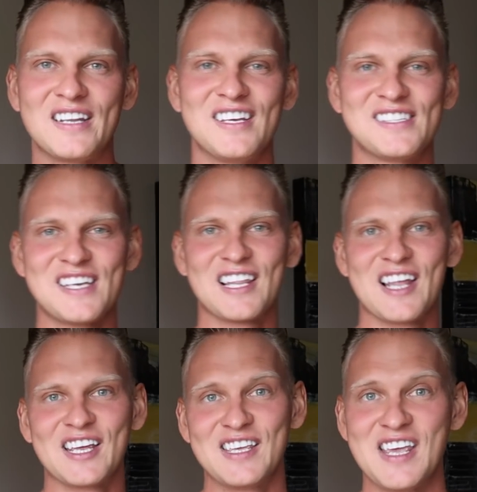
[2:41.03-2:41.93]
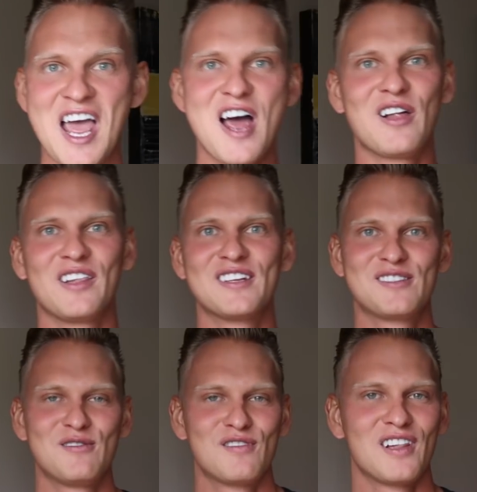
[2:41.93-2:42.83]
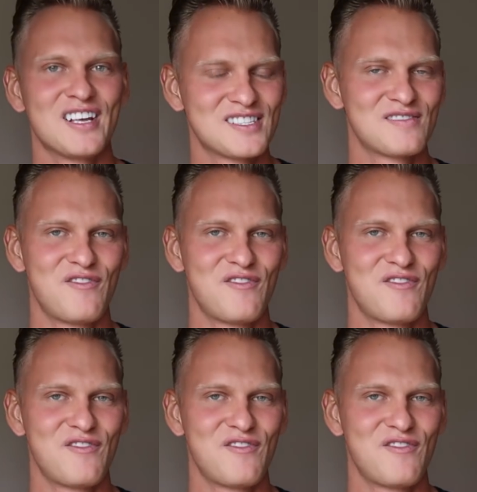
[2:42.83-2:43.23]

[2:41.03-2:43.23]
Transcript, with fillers: He said like, yeah, let's do it, let's